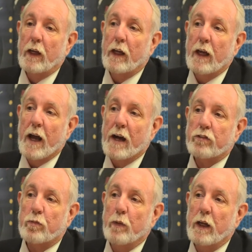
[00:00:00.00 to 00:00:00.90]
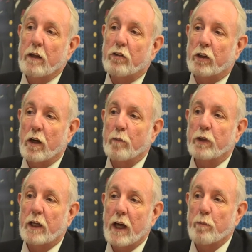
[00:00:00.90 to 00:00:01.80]
He asked me to come to
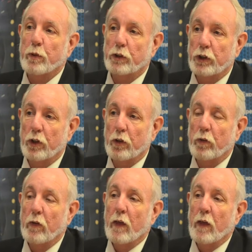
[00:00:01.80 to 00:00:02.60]
Camp Lejeune